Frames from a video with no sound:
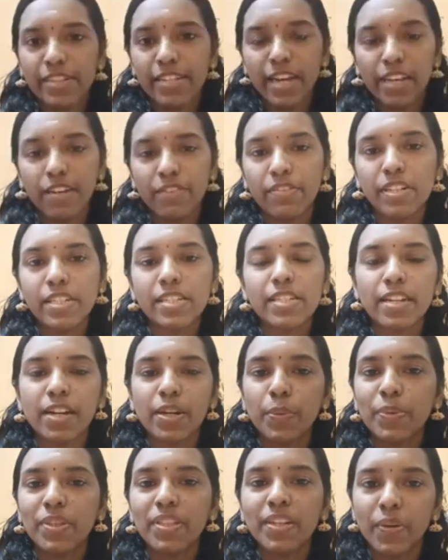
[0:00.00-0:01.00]
first I will
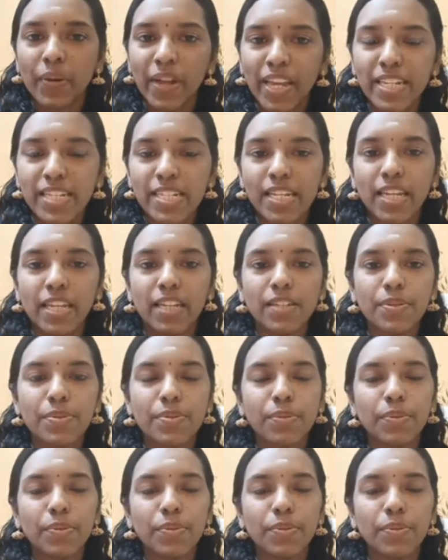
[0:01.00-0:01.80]
start with the writing.